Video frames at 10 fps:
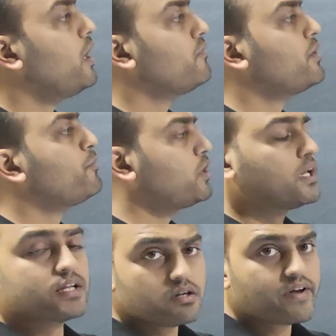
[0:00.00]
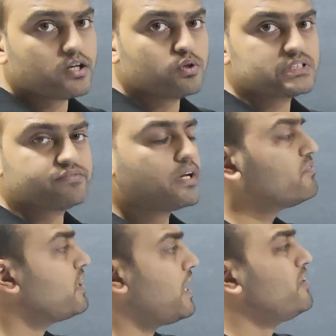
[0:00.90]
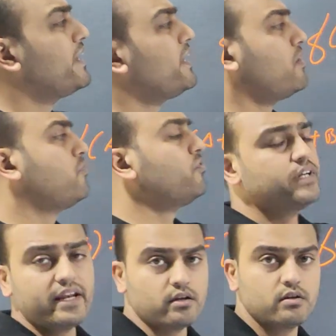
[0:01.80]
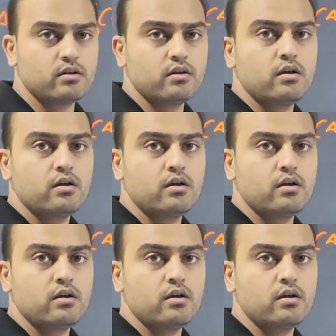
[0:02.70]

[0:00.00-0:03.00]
If I put another value as 5, I will get f of 10.